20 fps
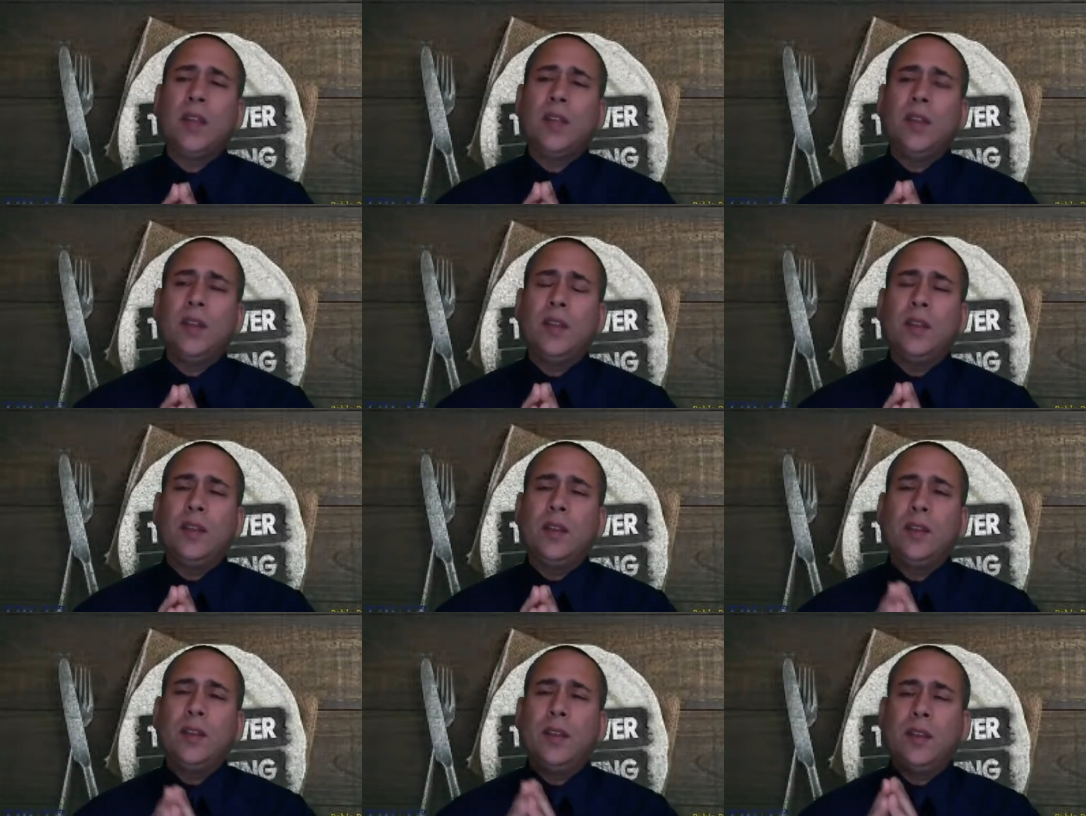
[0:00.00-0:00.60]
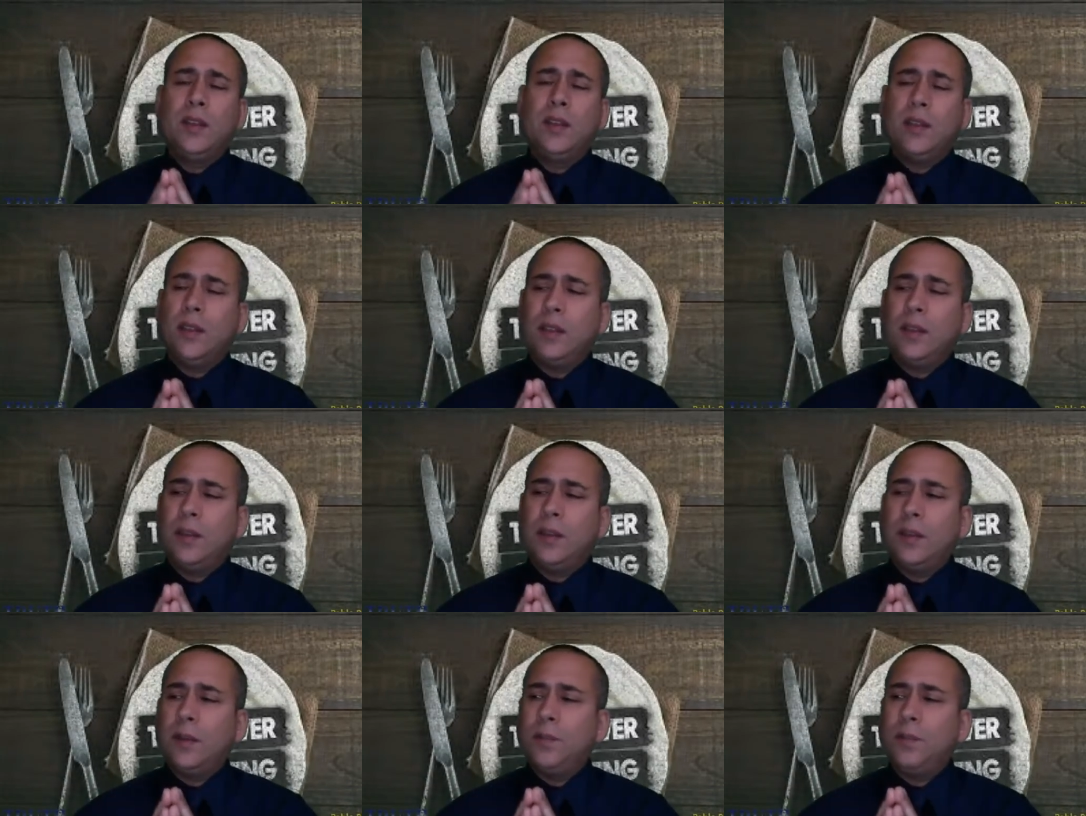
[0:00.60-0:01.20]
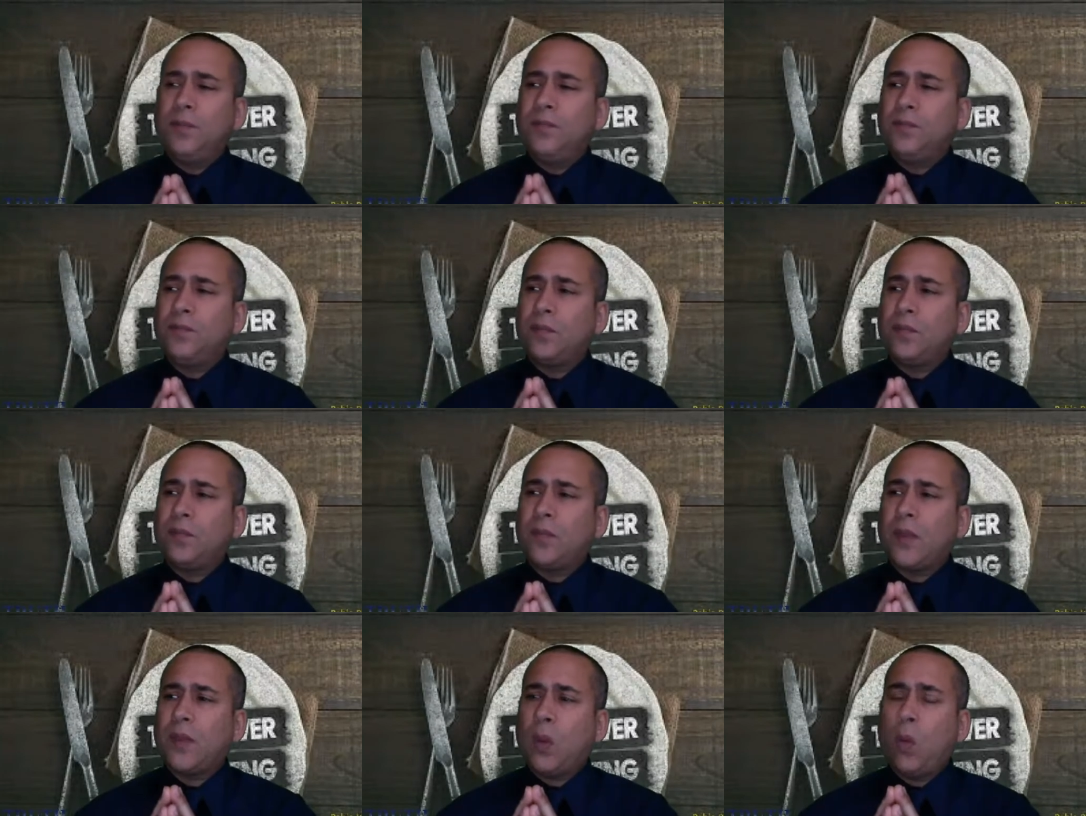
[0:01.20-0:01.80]
the, the, the, the
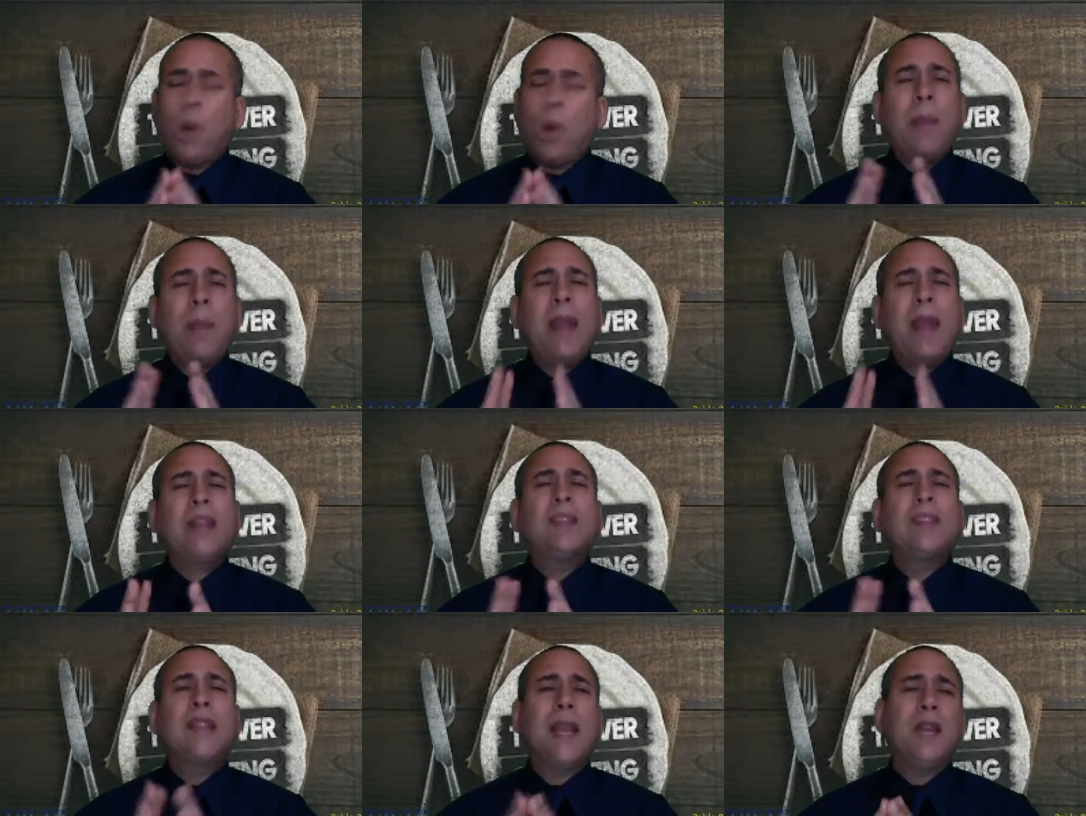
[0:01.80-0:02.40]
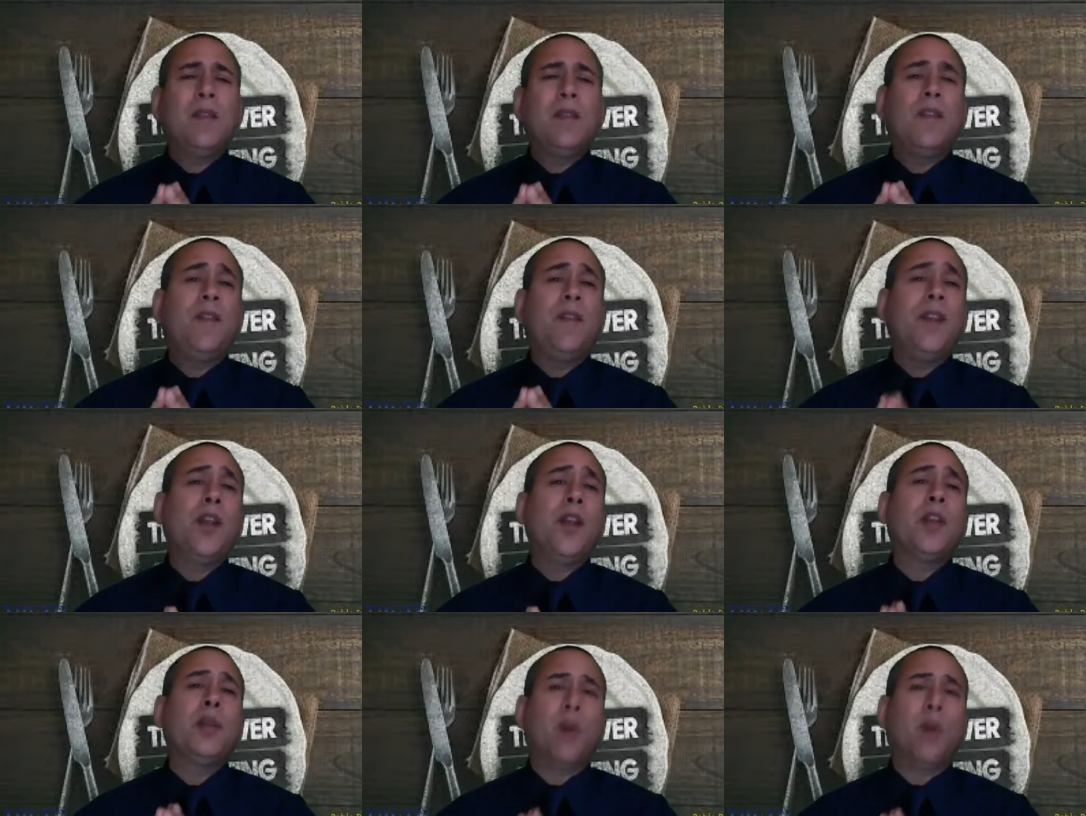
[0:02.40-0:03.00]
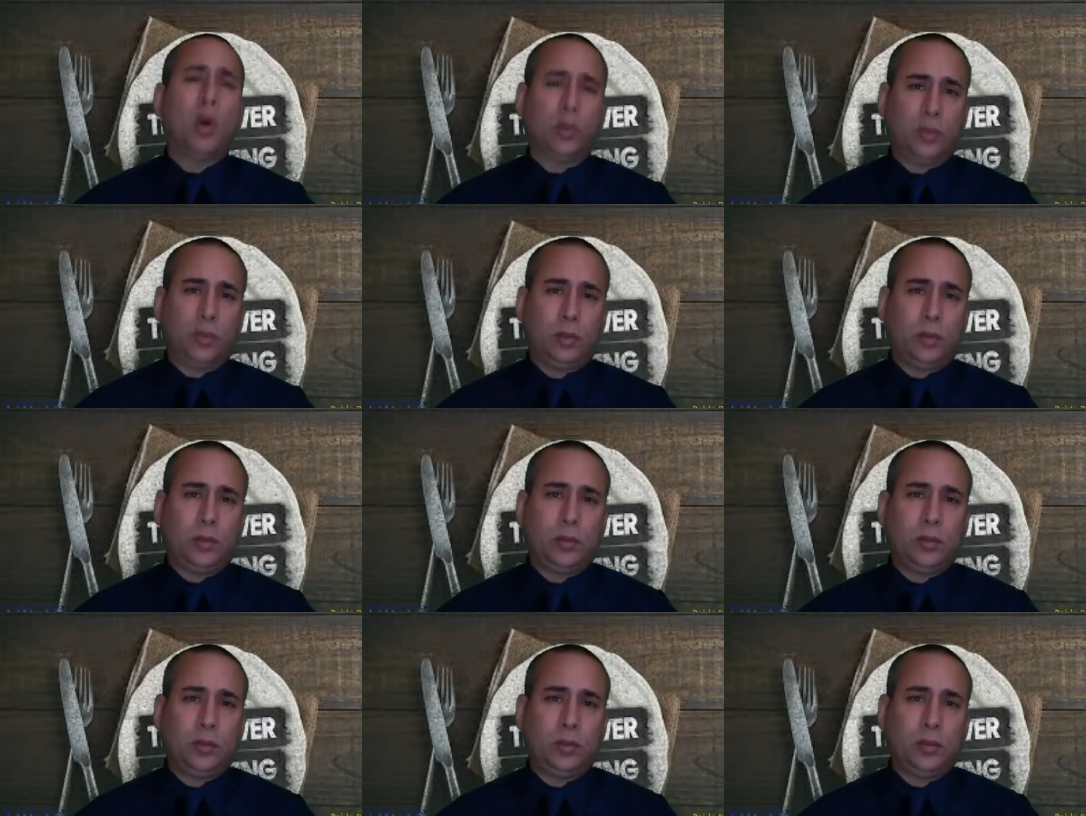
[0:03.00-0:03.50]
what makes Satan fear the most?